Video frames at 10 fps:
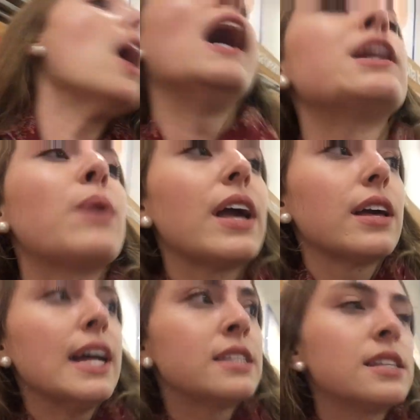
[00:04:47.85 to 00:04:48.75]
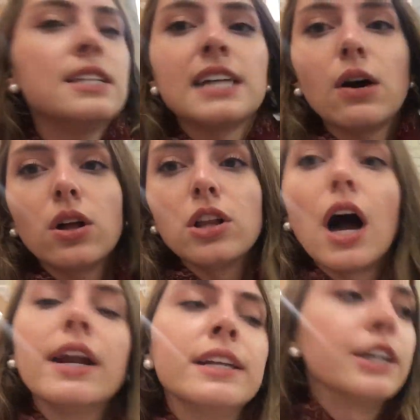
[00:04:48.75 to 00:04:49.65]
Anyway, it's thinned out a
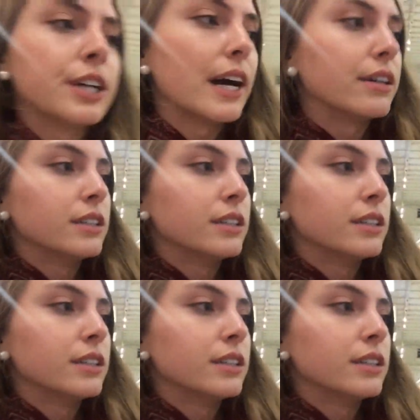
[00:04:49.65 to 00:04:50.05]
lot in here now.